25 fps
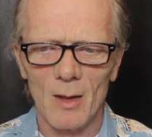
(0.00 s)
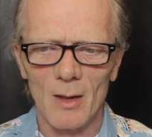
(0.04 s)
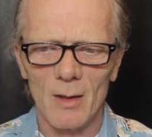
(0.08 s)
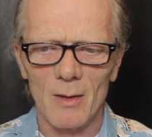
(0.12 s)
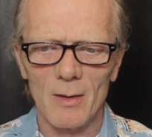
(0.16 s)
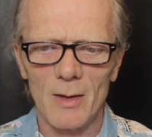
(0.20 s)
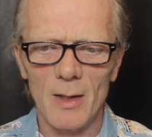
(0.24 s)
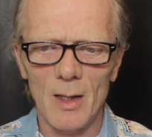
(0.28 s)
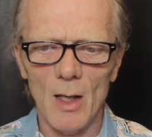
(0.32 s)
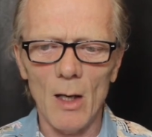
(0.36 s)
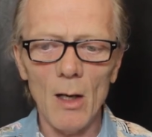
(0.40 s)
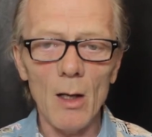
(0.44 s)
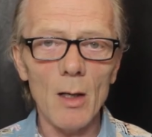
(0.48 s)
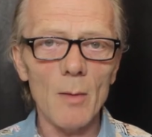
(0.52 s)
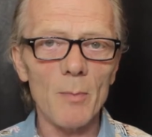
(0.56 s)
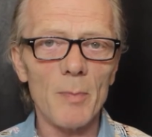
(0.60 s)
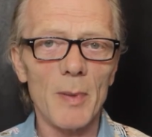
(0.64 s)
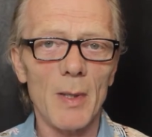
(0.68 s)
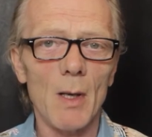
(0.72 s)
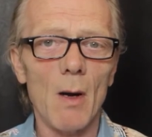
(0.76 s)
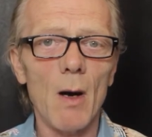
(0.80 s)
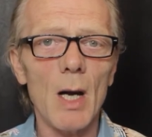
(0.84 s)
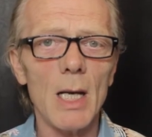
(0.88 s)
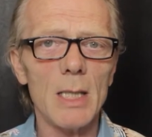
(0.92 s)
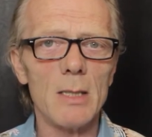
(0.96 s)
The art
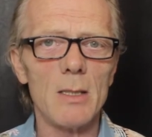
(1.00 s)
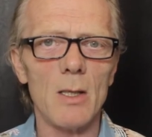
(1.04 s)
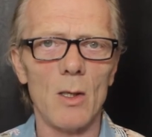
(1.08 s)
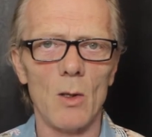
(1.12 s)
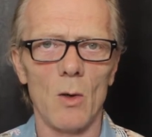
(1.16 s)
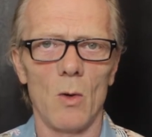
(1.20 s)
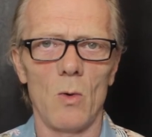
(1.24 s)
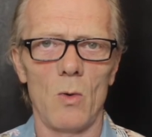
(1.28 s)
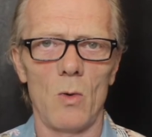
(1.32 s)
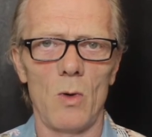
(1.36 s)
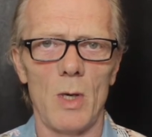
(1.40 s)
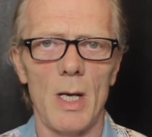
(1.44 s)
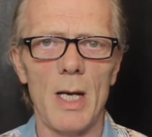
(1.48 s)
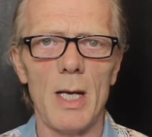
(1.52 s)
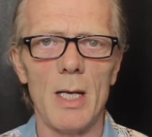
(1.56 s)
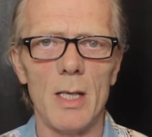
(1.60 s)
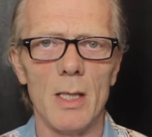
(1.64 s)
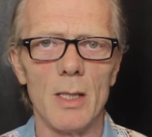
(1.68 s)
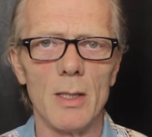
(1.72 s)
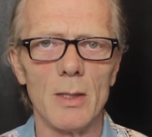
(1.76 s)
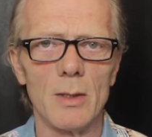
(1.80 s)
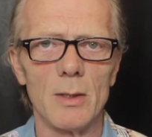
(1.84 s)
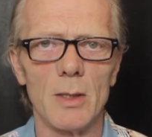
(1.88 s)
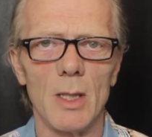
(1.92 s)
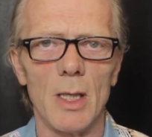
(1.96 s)
behind it all
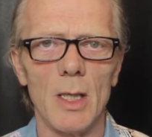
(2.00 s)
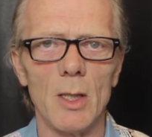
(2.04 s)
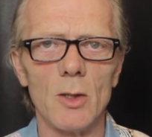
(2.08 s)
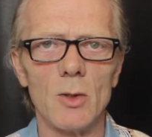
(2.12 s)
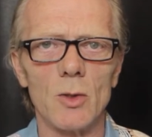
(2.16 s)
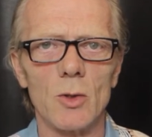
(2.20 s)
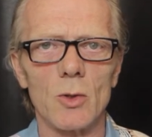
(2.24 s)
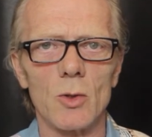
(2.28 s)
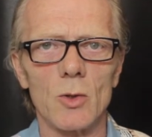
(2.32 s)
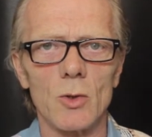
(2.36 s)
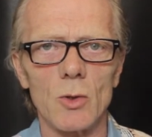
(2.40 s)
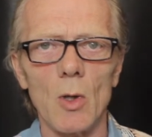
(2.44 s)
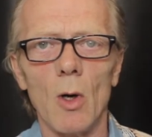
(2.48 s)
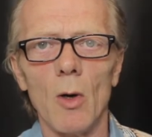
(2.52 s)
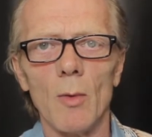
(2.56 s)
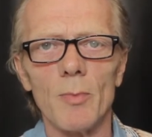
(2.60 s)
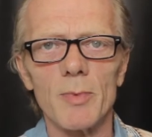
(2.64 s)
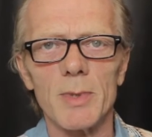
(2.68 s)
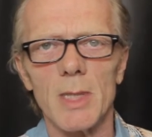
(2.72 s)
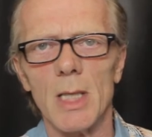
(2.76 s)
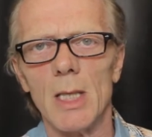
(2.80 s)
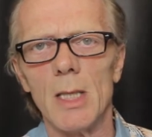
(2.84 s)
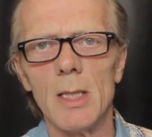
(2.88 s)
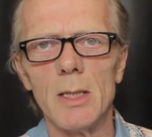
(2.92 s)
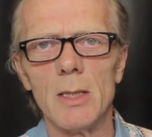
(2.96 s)
is, is stop
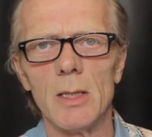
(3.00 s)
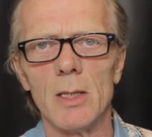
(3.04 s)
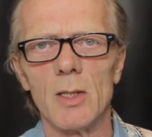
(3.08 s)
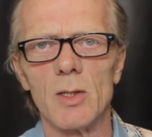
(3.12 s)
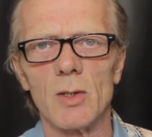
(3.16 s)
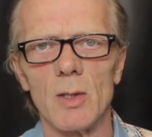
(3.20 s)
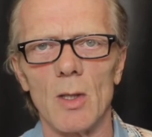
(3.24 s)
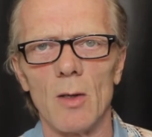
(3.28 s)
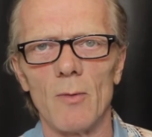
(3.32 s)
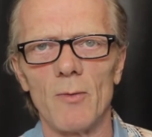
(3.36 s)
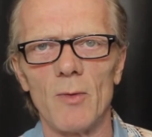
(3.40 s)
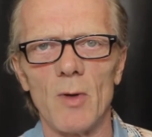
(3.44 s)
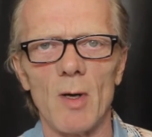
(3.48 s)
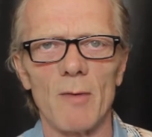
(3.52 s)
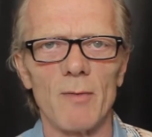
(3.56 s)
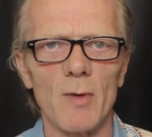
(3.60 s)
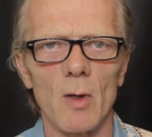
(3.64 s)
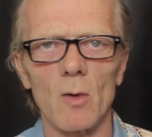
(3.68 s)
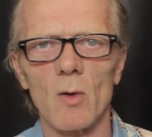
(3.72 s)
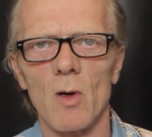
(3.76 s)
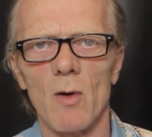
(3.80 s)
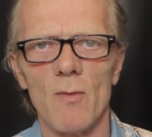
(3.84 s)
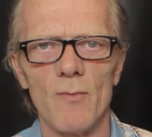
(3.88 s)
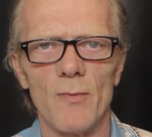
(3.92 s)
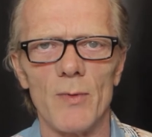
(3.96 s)
telling yourself you have no
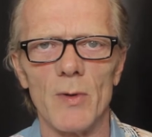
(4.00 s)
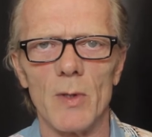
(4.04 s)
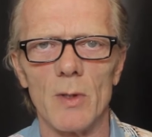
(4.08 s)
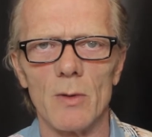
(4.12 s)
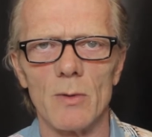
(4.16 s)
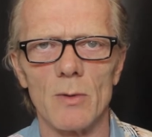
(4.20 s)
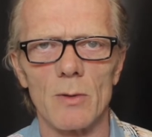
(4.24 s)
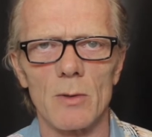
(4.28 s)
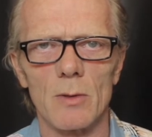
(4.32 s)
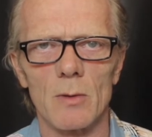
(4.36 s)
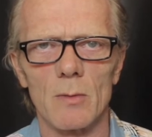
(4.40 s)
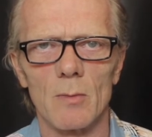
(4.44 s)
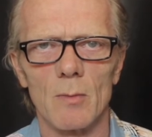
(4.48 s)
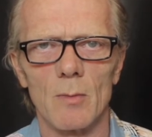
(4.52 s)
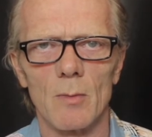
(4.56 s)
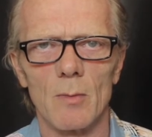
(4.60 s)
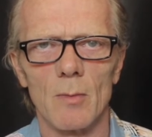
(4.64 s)
confidence.